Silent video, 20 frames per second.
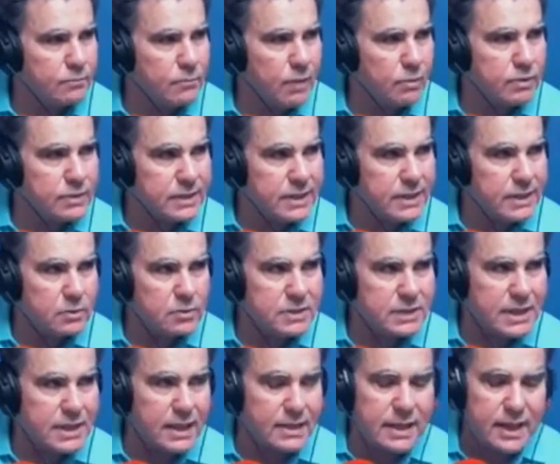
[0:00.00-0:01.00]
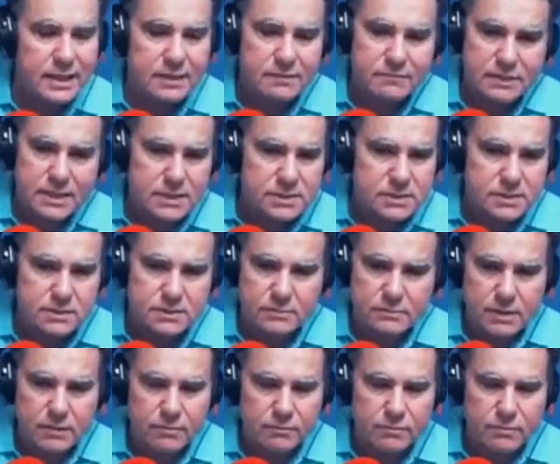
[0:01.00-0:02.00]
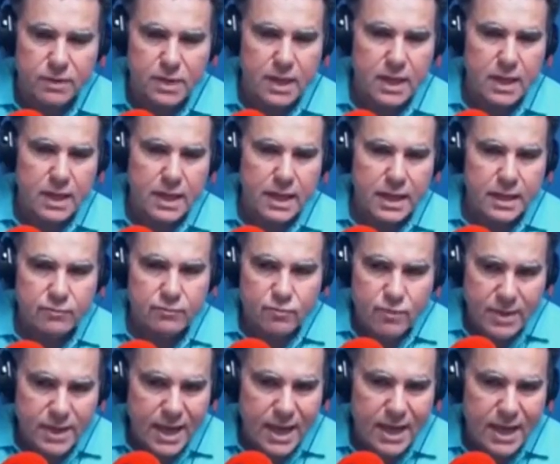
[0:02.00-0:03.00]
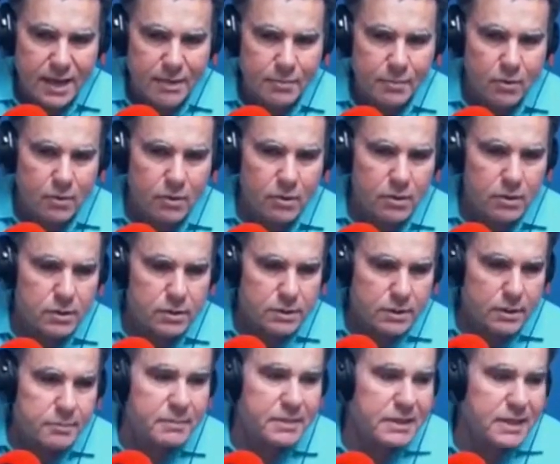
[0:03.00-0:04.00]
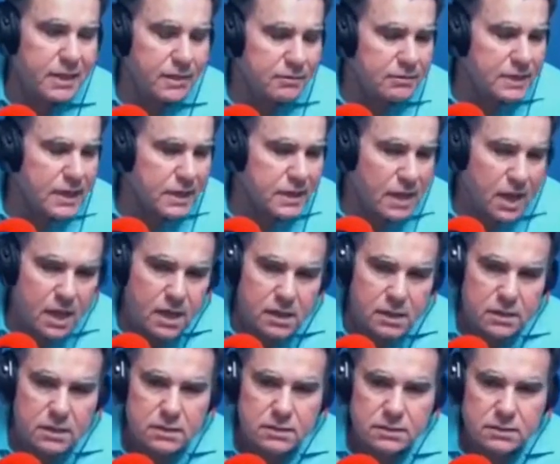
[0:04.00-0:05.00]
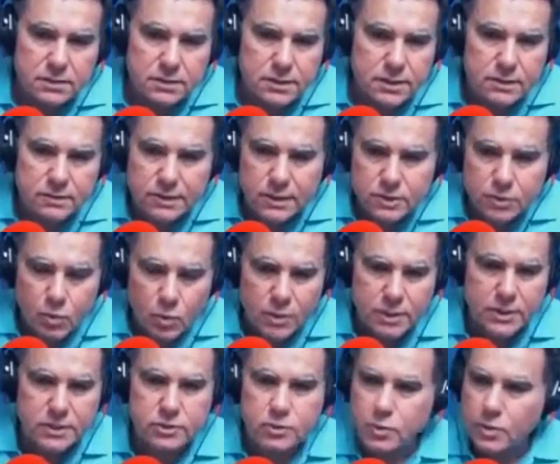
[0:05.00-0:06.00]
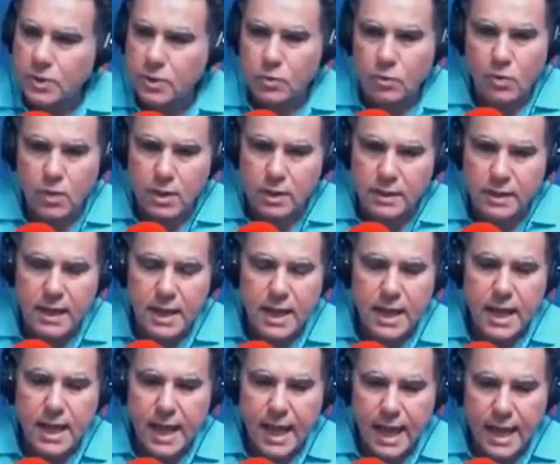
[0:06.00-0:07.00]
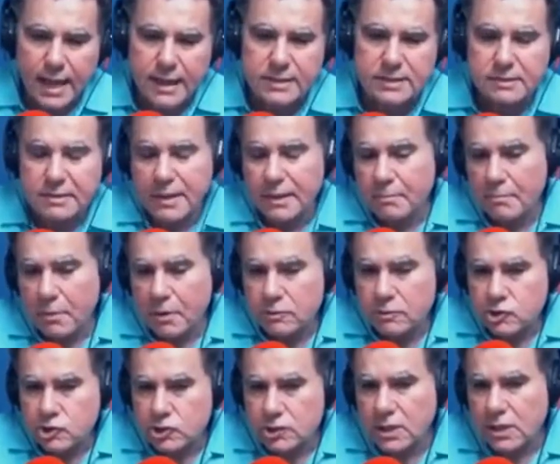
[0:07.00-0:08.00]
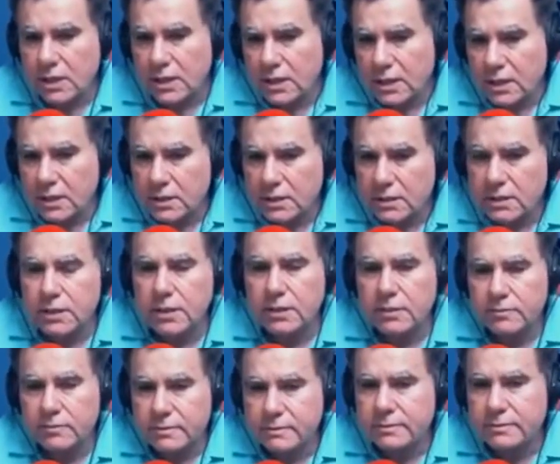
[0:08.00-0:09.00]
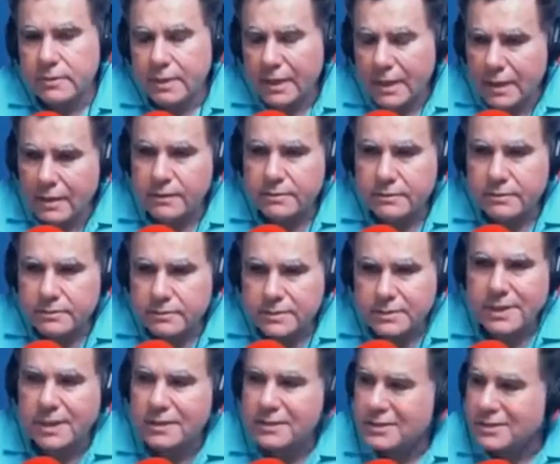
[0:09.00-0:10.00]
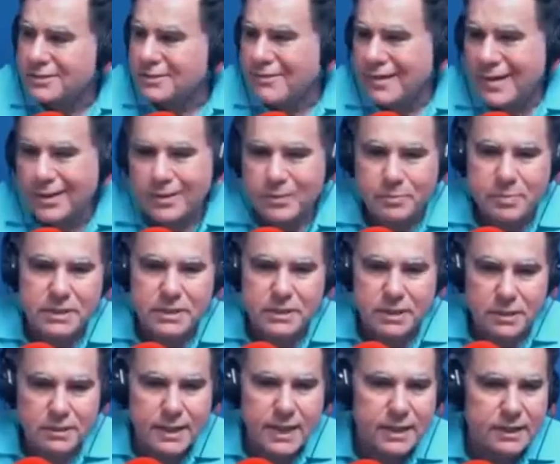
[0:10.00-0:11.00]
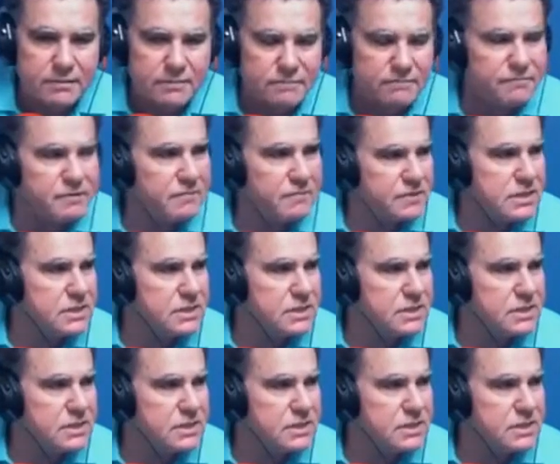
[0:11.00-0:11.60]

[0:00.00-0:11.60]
we're dealing with a lot of kids in rehab they're young, they're 20, 21. And emotionally, they're stunted development. They're like 15,